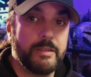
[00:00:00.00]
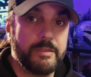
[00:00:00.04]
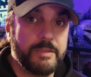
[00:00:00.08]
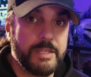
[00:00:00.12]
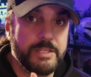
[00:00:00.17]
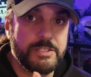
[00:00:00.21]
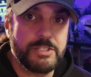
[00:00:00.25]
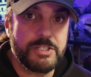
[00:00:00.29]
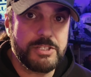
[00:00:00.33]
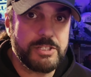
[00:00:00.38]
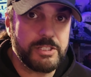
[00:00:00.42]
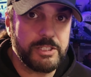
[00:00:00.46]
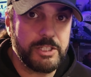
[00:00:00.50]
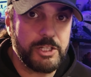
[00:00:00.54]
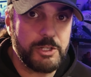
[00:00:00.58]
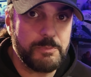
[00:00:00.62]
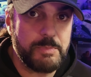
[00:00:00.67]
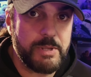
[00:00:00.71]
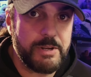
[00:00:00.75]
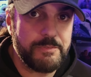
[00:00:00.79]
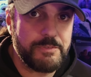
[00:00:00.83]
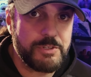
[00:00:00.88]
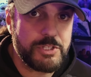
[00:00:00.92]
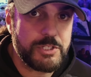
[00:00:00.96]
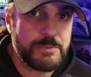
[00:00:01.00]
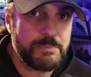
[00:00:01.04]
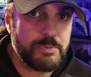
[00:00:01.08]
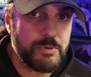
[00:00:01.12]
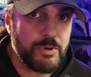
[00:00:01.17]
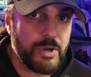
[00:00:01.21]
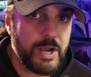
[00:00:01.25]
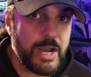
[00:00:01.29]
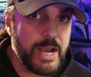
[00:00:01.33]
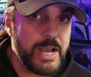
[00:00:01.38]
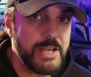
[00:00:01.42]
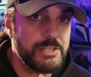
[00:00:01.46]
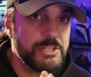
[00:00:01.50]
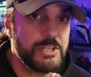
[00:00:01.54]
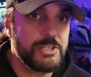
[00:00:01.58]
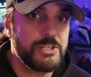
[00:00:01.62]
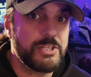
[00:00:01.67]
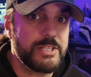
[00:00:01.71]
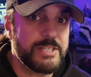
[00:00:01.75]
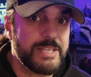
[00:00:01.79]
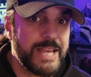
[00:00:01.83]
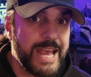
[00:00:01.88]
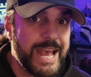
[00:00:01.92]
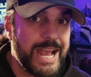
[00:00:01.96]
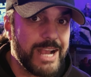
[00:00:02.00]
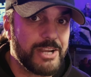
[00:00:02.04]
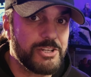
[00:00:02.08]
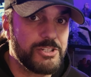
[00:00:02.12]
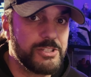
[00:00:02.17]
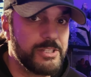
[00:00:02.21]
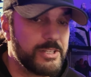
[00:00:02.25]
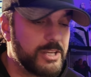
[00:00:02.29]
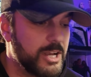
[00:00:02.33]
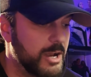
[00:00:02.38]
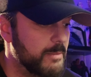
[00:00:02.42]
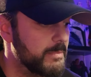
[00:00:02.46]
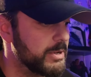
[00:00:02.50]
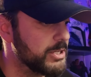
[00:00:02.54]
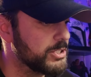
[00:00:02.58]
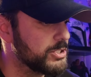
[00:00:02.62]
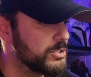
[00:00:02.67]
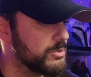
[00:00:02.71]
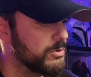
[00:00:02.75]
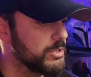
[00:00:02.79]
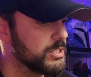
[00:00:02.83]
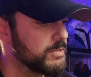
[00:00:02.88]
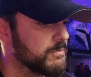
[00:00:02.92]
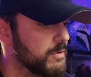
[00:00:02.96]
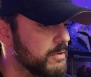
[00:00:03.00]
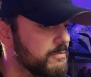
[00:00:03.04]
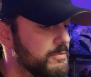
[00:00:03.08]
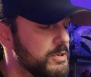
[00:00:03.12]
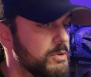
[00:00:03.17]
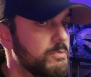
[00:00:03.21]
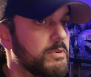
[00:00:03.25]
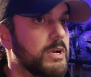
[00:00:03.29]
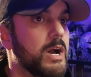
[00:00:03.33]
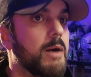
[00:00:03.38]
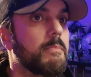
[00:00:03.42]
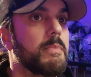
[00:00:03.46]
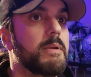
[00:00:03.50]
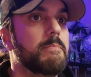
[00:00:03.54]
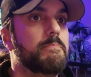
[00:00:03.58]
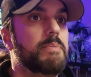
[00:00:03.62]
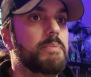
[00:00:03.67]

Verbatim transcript: This is a little bit of a surprise. This is actually coming soon, as a review coming,